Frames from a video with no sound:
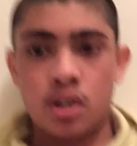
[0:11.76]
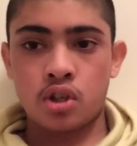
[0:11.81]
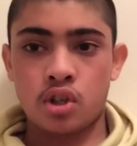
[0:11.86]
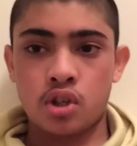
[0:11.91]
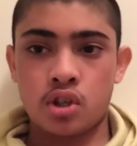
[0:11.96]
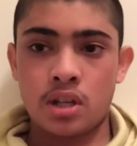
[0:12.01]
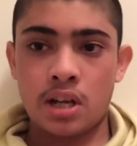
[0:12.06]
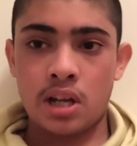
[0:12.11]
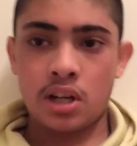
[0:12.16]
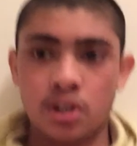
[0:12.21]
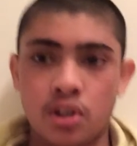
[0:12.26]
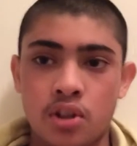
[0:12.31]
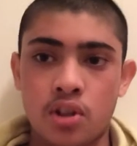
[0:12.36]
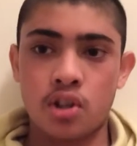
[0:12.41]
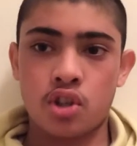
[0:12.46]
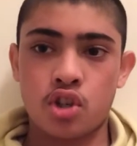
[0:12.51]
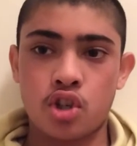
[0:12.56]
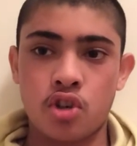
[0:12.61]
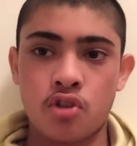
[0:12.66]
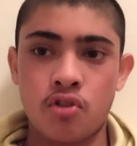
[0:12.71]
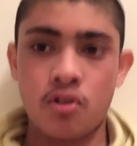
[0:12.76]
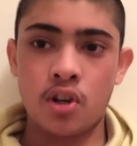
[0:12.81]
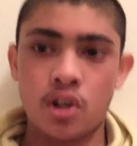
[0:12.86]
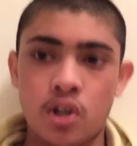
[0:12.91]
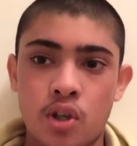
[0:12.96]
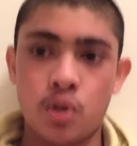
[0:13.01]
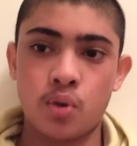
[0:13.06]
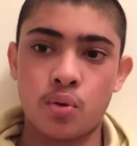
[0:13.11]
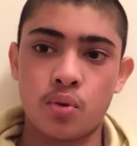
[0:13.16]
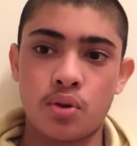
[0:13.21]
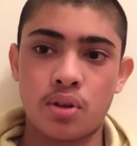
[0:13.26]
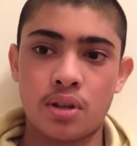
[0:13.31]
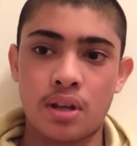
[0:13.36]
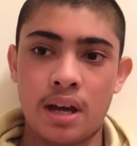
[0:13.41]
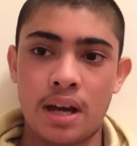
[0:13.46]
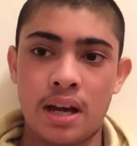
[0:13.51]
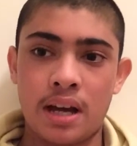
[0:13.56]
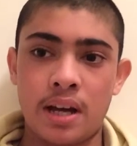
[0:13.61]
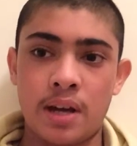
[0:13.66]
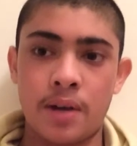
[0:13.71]
To tell you the truth,
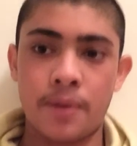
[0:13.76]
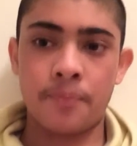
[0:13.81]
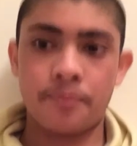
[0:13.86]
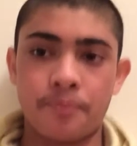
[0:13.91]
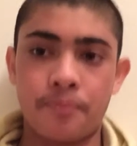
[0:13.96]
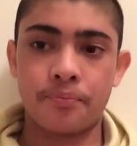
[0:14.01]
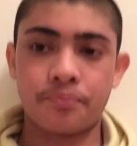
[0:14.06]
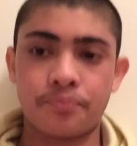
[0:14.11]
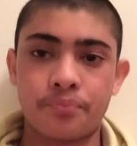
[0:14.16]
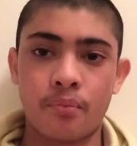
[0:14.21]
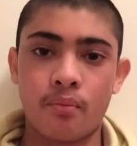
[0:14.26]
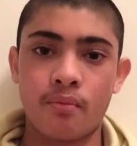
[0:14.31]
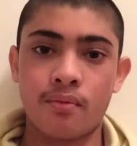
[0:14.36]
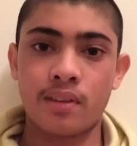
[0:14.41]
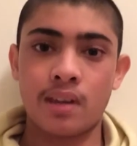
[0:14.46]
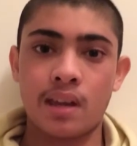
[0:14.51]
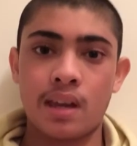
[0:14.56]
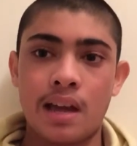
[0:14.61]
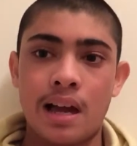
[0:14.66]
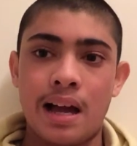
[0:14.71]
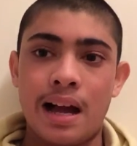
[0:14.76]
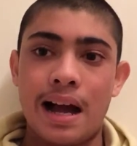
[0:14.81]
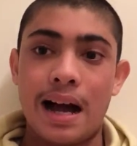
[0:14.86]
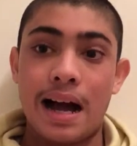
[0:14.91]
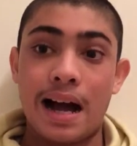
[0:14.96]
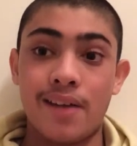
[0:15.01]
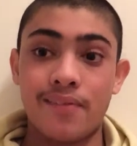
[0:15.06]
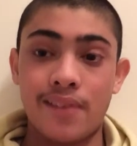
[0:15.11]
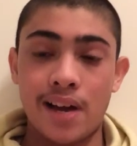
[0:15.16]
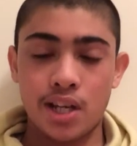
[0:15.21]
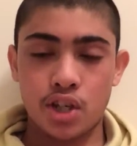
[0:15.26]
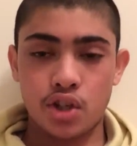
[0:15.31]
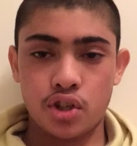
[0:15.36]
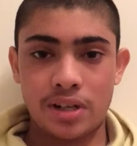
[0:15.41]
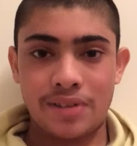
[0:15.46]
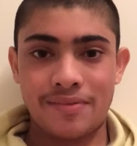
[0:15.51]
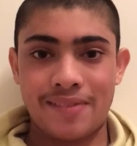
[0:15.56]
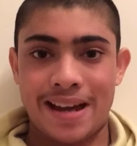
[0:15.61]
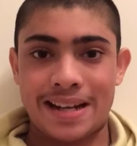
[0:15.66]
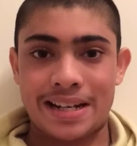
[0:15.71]
um, I've
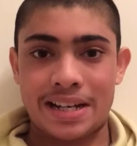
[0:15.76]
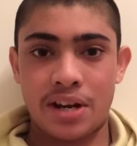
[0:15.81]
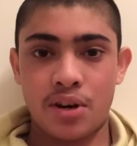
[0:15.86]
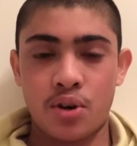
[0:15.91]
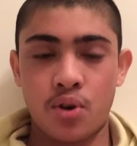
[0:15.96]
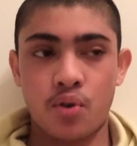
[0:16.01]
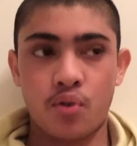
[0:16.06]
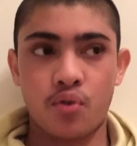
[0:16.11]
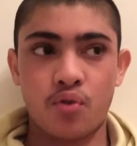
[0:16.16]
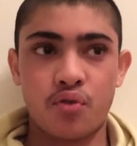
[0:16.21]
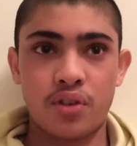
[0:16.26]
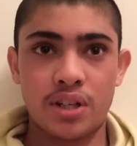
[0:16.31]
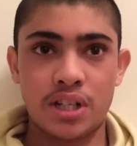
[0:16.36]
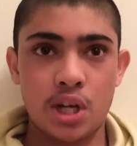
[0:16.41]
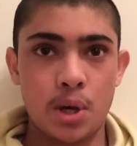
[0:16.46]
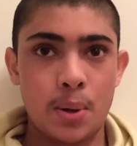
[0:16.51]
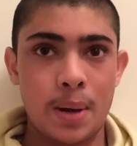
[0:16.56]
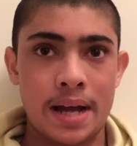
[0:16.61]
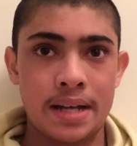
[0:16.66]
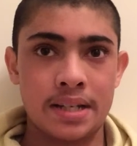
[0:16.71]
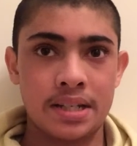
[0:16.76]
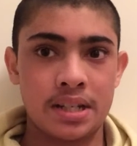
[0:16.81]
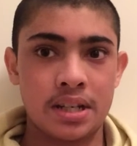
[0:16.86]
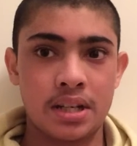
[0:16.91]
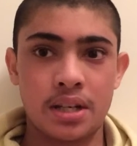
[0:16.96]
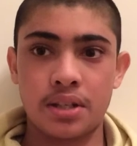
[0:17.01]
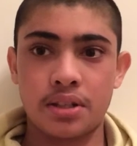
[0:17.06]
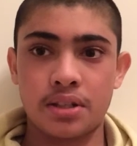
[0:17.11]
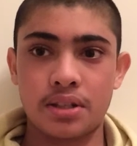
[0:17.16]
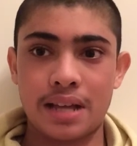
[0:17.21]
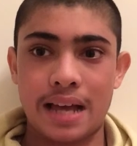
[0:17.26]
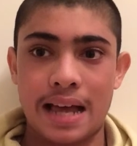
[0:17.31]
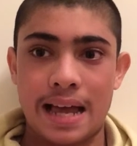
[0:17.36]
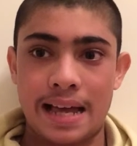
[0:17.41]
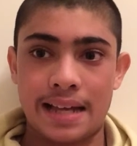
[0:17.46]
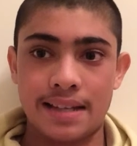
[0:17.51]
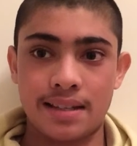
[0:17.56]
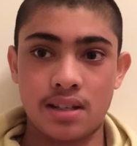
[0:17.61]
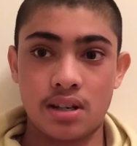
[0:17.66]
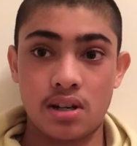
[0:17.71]
actually ran out of video ideas
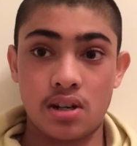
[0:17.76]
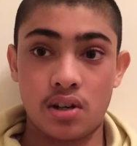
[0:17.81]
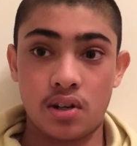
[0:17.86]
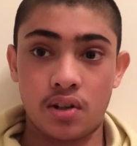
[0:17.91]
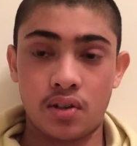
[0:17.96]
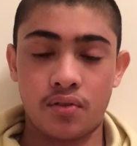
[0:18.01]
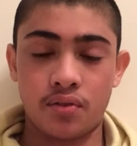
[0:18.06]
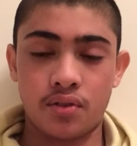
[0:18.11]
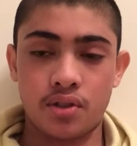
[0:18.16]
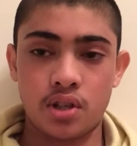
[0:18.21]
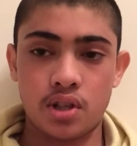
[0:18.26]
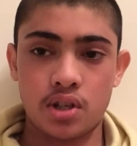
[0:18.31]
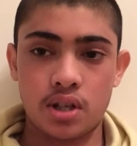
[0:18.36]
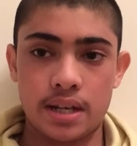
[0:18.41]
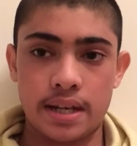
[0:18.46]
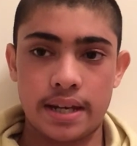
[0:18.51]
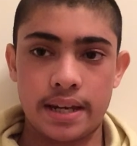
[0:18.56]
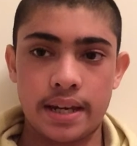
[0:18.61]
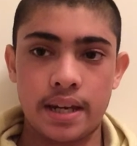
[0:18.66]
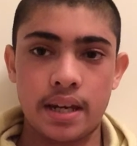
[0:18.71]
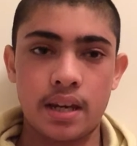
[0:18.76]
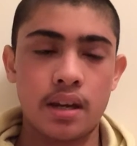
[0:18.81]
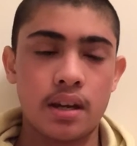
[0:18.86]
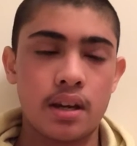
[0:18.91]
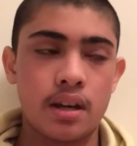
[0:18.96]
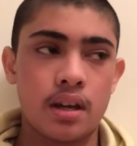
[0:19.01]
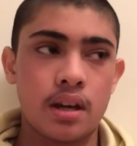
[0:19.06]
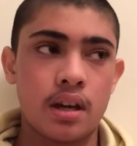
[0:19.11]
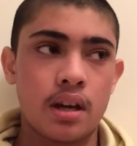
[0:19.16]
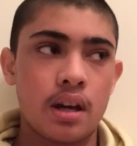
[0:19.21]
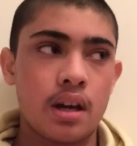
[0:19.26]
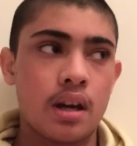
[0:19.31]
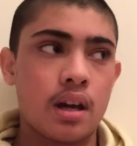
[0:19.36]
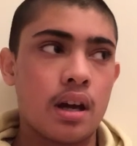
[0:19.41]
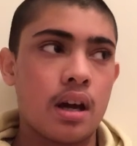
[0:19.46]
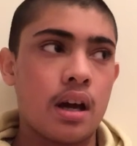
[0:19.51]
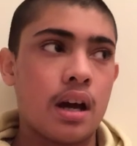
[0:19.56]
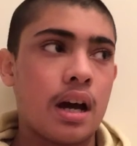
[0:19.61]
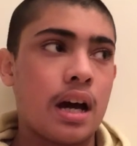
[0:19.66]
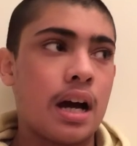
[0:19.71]
as of today.
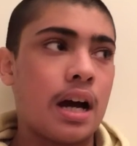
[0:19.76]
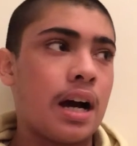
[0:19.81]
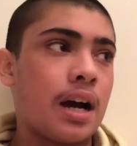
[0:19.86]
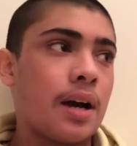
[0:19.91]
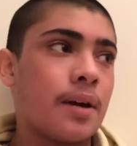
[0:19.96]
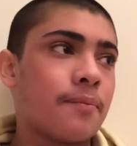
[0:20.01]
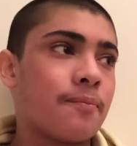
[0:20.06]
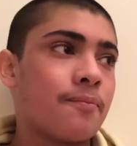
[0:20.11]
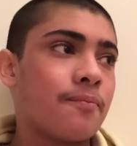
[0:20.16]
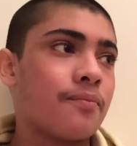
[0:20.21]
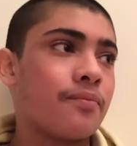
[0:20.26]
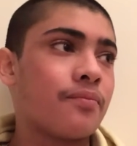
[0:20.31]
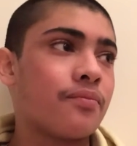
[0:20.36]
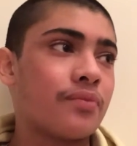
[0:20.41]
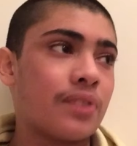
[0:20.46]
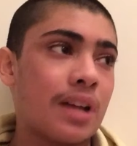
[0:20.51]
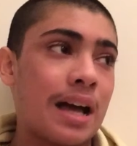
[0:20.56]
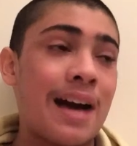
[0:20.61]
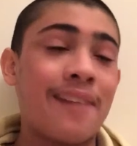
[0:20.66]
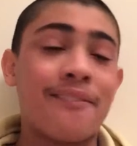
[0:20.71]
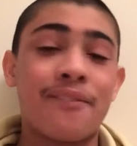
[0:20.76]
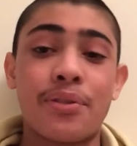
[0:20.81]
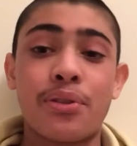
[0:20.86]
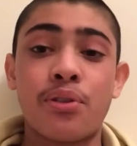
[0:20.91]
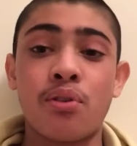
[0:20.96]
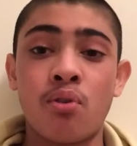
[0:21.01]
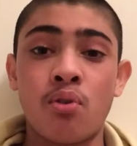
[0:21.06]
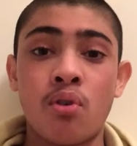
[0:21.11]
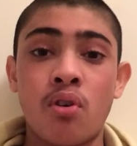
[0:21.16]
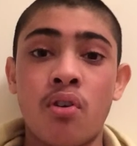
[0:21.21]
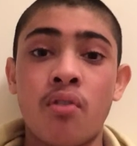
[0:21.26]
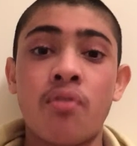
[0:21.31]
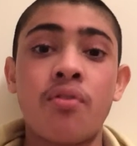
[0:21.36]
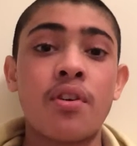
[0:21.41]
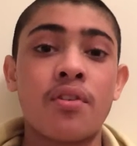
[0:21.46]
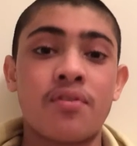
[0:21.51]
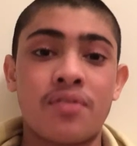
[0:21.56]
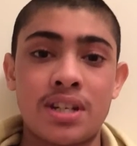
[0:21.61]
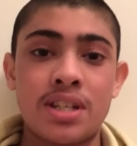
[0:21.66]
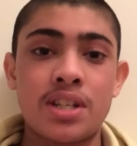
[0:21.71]
Um, I've thought of
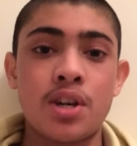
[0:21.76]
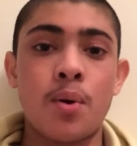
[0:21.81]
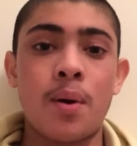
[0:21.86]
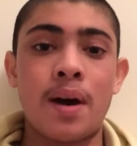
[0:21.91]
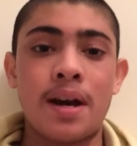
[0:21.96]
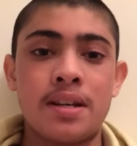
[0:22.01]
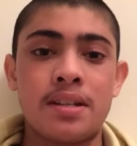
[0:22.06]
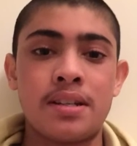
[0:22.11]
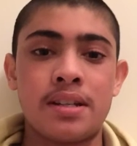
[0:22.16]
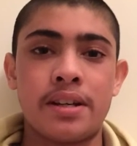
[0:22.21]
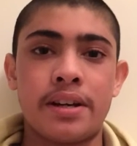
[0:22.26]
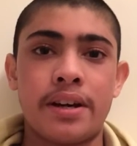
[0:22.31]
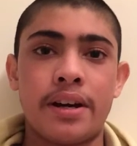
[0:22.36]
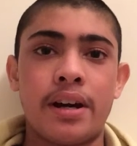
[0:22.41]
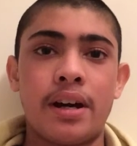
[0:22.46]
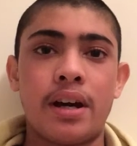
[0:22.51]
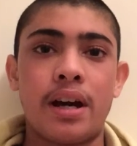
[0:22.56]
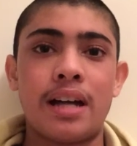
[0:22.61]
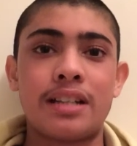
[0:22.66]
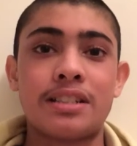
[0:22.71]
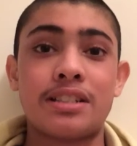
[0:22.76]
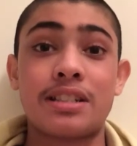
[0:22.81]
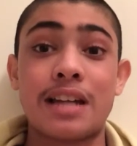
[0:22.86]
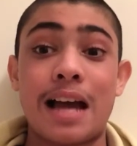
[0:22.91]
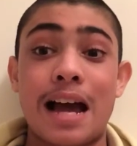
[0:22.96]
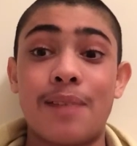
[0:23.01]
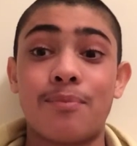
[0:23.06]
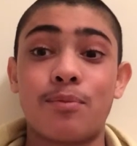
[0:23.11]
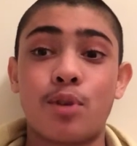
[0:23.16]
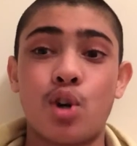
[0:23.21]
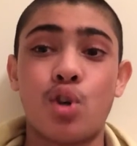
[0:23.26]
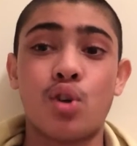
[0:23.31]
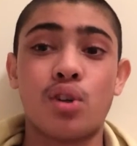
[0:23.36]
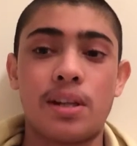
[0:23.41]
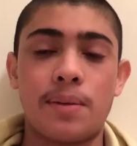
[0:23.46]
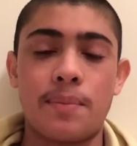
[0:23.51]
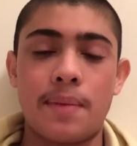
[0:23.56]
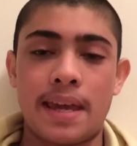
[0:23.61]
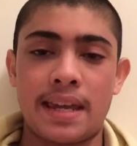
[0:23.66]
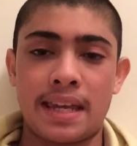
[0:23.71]
a video idea and I'm
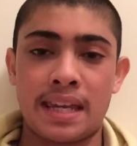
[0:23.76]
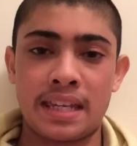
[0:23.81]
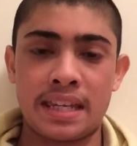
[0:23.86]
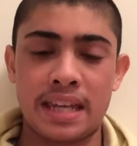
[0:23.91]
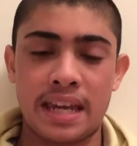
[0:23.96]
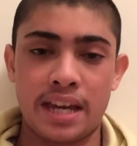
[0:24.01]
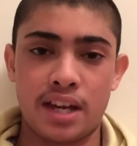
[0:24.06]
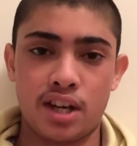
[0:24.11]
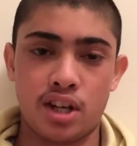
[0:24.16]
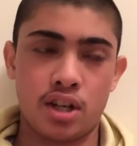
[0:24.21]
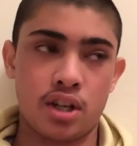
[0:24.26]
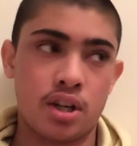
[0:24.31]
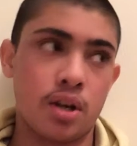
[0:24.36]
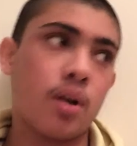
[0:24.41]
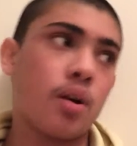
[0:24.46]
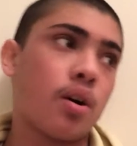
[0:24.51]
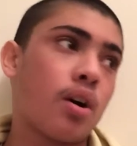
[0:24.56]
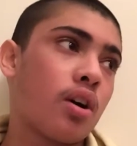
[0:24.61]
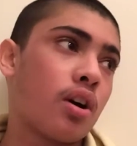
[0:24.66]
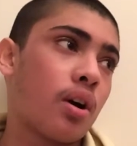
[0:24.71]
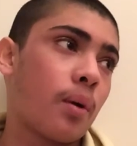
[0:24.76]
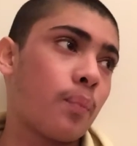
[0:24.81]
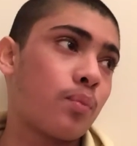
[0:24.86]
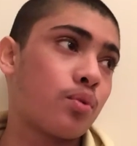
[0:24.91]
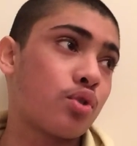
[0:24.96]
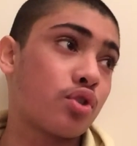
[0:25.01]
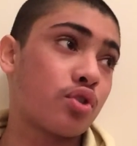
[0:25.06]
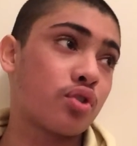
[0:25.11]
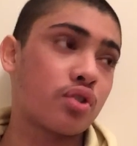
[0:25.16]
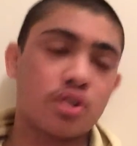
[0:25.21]
currently making it, uh, um,